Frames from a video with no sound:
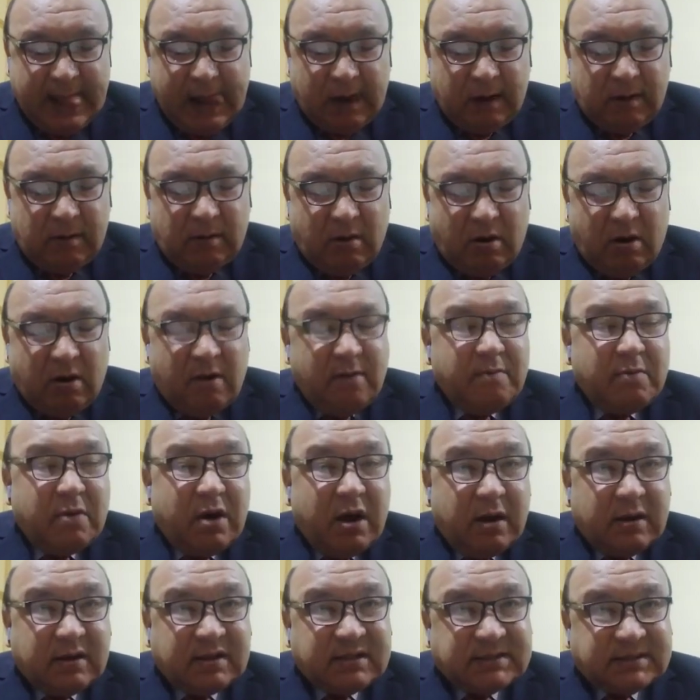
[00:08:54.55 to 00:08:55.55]
Law
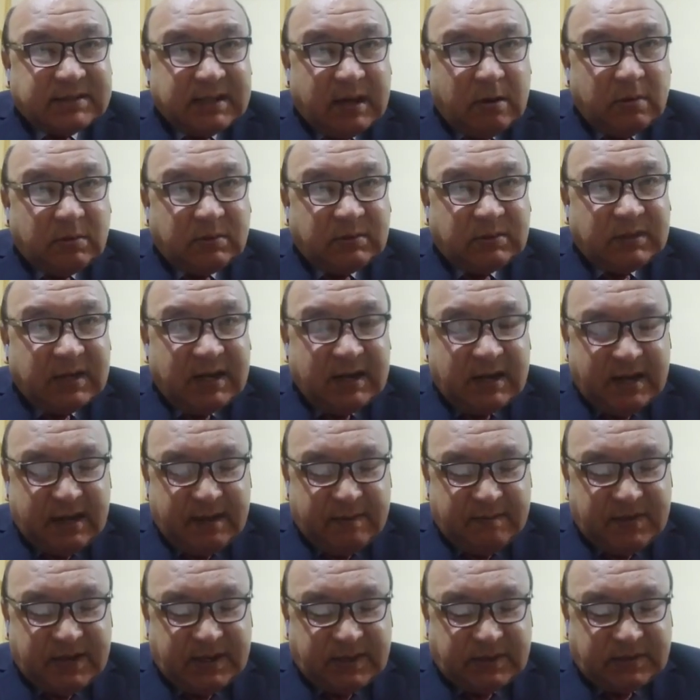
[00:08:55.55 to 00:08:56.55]
marks out the
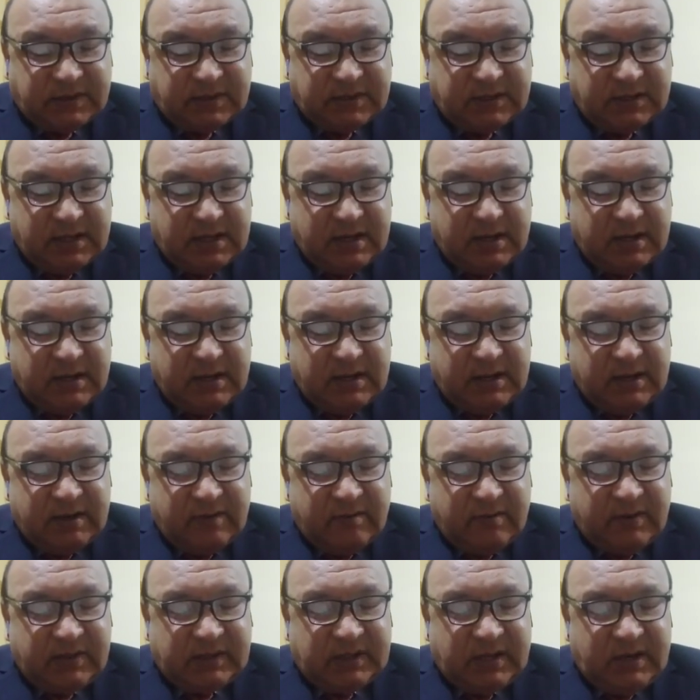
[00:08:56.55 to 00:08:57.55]
limit
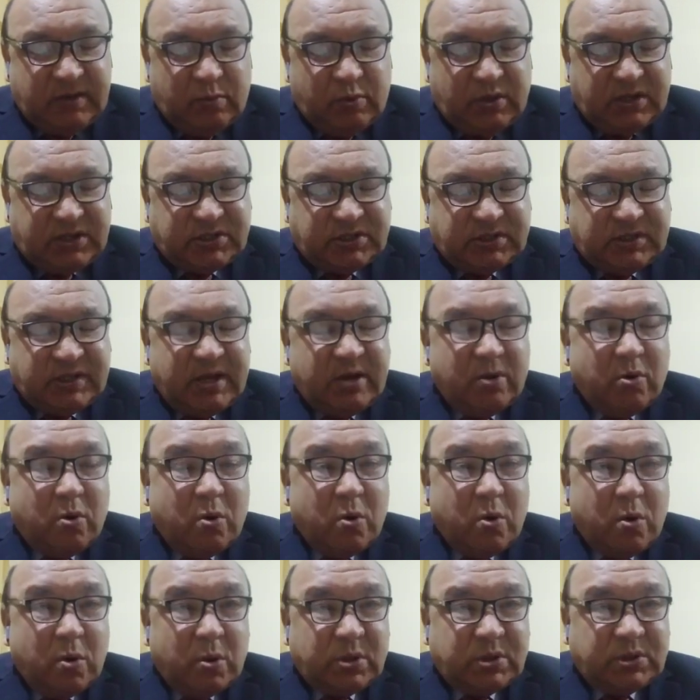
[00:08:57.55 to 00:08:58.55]
within which they
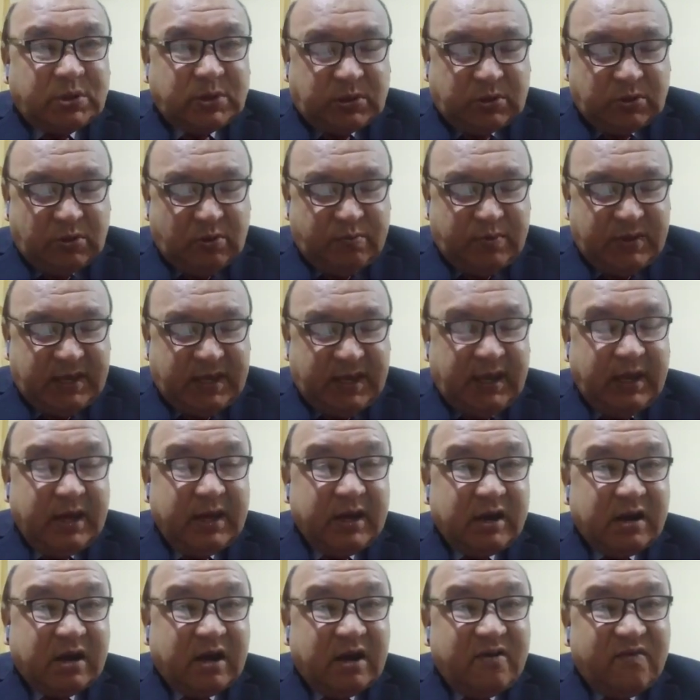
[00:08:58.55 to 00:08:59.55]
ought to
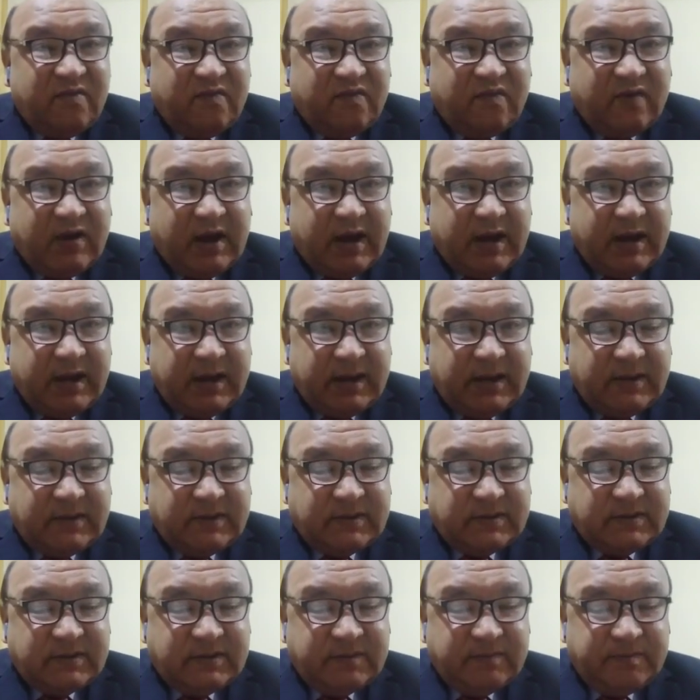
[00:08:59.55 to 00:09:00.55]
be
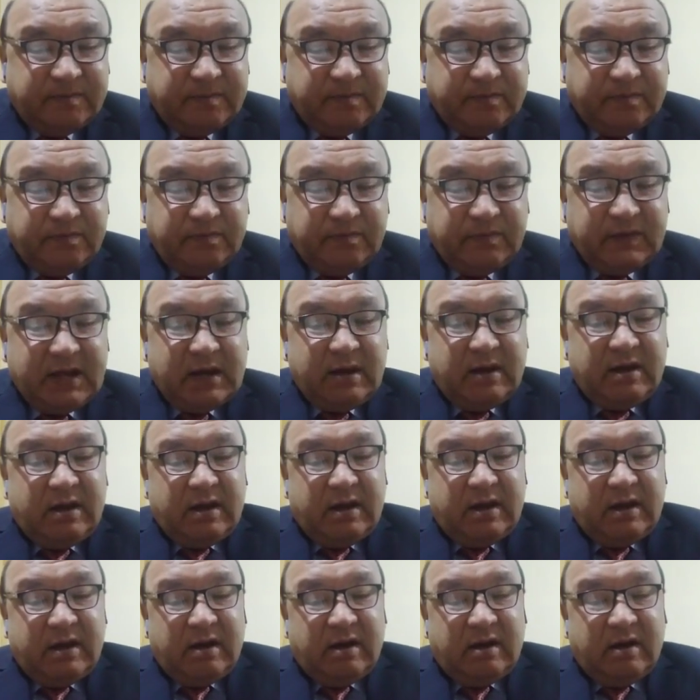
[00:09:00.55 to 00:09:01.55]
confined.
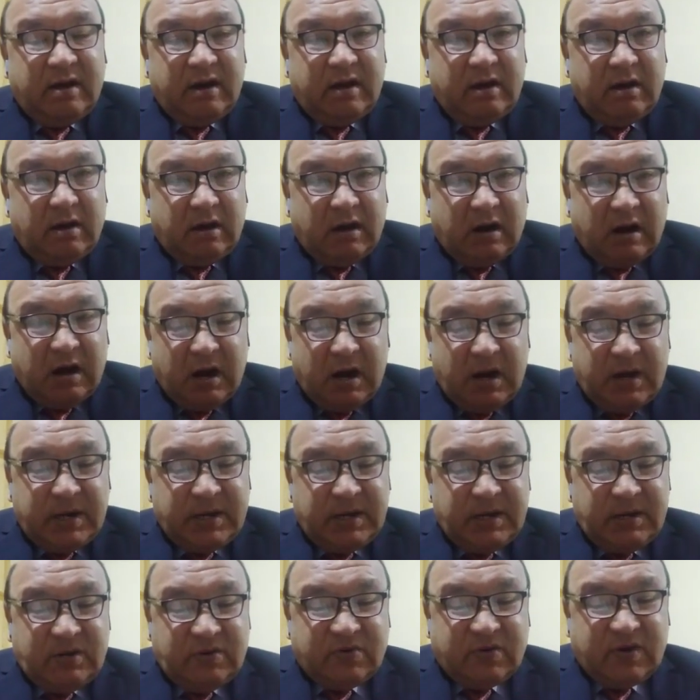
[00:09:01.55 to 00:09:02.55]

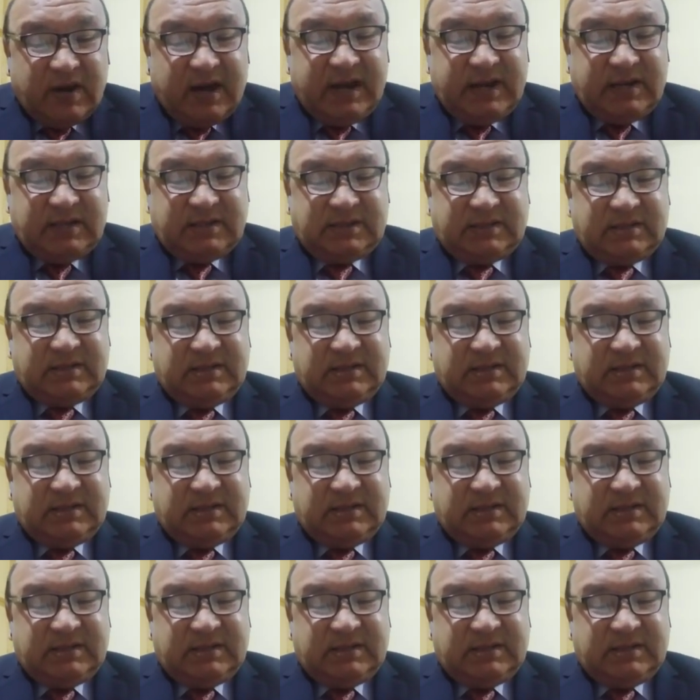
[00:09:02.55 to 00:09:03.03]
Hardin writes